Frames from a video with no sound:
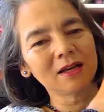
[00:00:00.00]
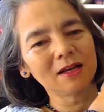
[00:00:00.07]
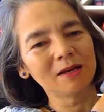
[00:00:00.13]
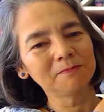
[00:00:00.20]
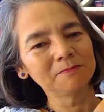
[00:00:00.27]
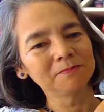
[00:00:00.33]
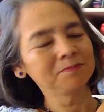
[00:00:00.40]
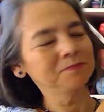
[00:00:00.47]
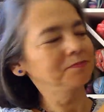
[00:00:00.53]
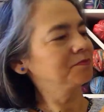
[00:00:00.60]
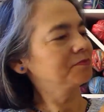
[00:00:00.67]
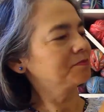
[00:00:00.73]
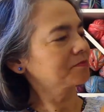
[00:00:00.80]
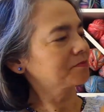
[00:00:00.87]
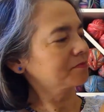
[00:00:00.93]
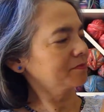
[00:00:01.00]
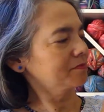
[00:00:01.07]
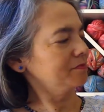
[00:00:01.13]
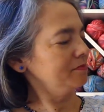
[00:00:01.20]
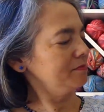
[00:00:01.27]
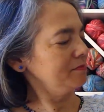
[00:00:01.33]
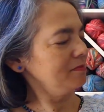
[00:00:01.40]
a
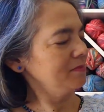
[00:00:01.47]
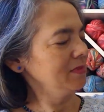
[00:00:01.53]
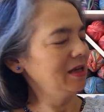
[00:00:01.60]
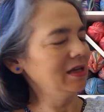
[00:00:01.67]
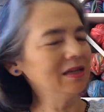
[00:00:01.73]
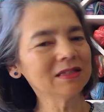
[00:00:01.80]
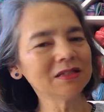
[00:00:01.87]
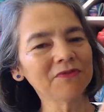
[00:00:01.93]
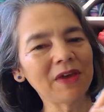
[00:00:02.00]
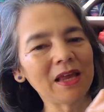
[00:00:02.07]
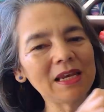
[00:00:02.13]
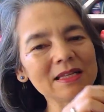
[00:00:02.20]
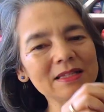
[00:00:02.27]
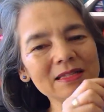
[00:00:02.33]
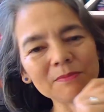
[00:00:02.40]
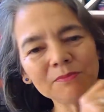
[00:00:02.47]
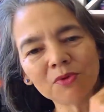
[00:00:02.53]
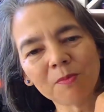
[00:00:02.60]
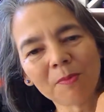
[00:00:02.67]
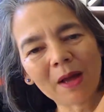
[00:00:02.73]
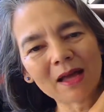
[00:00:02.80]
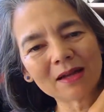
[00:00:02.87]
fairly
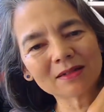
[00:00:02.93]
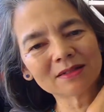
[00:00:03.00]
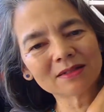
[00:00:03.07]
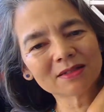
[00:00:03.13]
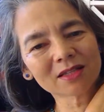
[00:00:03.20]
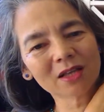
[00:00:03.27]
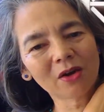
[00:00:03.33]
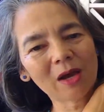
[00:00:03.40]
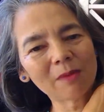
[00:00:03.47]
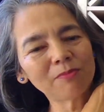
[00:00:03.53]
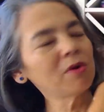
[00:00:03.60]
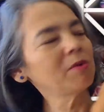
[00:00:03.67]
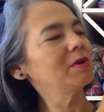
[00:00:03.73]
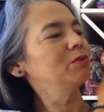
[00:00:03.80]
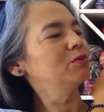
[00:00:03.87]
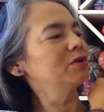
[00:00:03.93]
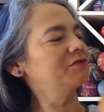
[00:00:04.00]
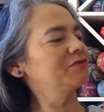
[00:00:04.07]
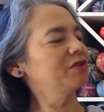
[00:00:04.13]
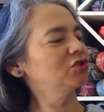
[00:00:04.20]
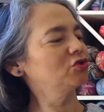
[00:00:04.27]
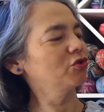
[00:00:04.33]
simple pattern, so I probably wouldn't
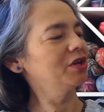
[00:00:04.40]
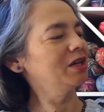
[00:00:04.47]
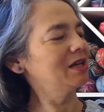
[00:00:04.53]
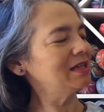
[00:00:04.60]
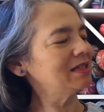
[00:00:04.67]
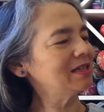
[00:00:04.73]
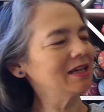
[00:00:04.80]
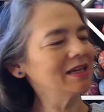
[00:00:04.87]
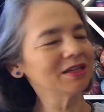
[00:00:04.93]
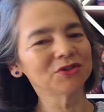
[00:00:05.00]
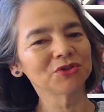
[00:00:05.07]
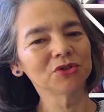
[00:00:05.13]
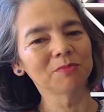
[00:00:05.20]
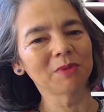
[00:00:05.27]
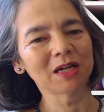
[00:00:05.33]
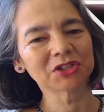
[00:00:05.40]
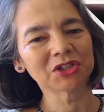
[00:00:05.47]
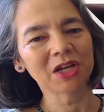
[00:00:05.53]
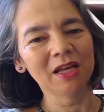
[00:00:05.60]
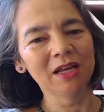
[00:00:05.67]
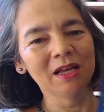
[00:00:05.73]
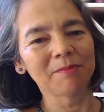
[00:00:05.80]
have enjoyed knitting it too much.
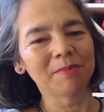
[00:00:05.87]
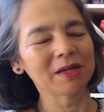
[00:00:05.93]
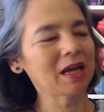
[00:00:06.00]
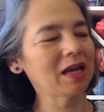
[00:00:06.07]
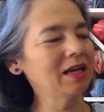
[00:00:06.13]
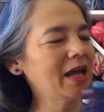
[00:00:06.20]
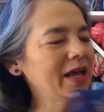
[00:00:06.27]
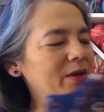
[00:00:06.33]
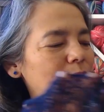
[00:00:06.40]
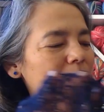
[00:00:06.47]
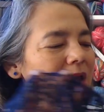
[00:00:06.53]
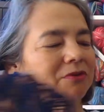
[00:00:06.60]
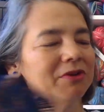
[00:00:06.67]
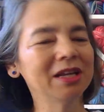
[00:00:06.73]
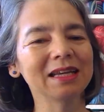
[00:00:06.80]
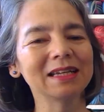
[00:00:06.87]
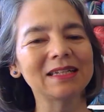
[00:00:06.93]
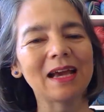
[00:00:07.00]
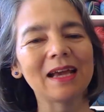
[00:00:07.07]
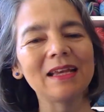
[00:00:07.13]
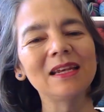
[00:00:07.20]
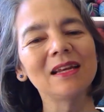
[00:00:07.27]
But I like wearing it.
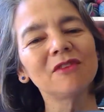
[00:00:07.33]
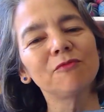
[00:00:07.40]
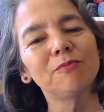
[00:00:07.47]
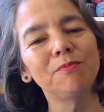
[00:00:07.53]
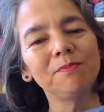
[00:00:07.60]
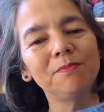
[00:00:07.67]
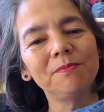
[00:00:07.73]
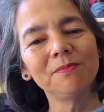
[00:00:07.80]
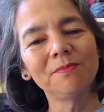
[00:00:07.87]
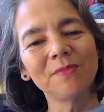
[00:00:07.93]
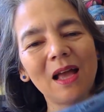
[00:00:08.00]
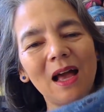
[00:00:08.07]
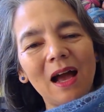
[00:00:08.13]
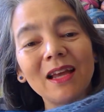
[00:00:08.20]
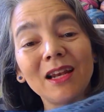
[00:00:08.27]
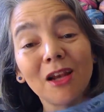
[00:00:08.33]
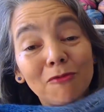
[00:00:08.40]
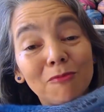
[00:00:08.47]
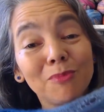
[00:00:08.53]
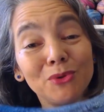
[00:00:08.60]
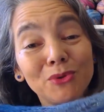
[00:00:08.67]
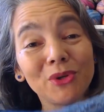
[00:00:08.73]
I
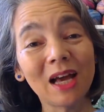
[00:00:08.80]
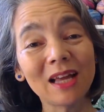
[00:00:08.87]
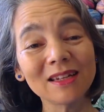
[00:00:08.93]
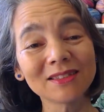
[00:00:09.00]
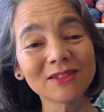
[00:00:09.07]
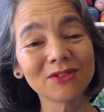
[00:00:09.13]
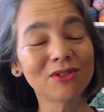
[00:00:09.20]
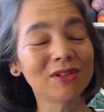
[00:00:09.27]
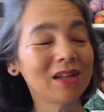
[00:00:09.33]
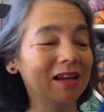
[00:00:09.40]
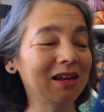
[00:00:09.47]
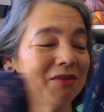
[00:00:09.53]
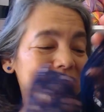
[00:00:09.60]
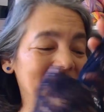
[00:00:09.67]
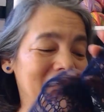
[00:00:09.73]
love blue colors. I love the